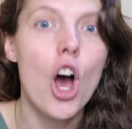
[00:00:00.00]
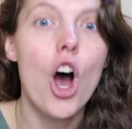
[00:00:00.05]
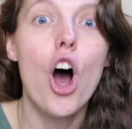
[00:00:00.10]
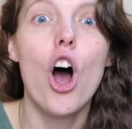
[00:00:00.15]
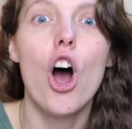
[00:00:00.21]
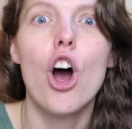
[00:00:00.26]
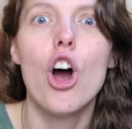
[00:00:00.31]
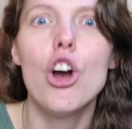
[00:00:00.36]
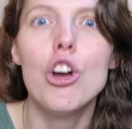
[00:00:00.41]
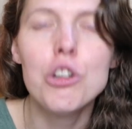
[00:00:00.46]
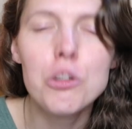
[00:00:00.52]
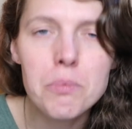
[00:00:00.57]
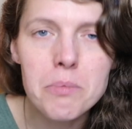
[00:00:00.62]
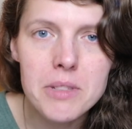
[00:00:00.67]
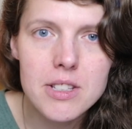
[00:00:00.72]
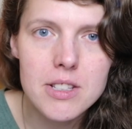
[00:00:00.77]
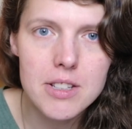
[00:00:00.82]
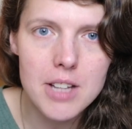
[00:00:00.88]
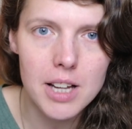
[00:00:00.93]

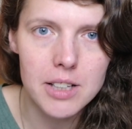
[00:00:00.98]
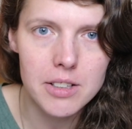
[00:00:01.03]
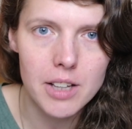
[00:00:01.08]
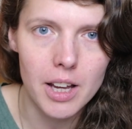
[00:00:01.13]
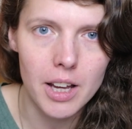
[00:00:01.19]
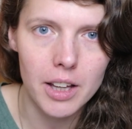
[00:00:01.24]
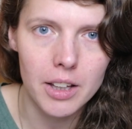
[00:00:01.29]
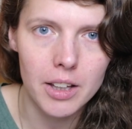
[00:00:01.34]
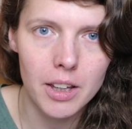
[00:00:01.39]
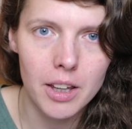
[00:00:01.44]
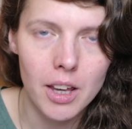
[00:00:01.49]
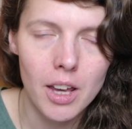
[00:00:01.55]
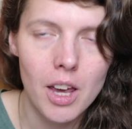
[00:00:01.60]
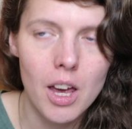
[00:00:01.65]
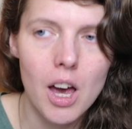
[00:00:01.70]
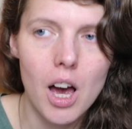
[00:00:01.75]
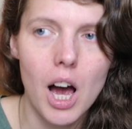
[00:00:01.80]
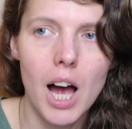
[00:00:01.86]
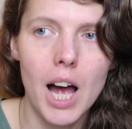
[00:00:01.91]
homesteading
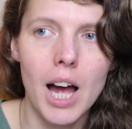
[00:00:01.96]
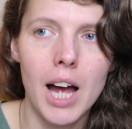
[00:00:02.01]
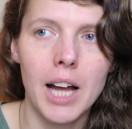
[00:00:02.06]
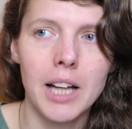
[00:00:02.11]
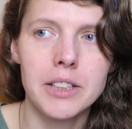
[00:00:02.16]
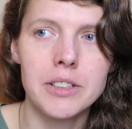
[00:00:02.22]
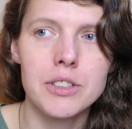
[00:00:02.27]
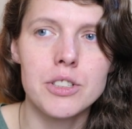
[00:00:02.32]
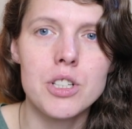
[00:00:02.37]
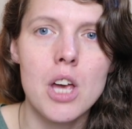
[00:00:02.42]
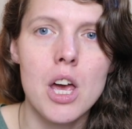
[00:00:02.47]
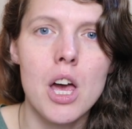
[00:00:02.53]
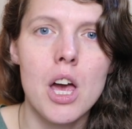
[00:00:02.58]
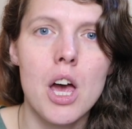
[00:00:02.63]
and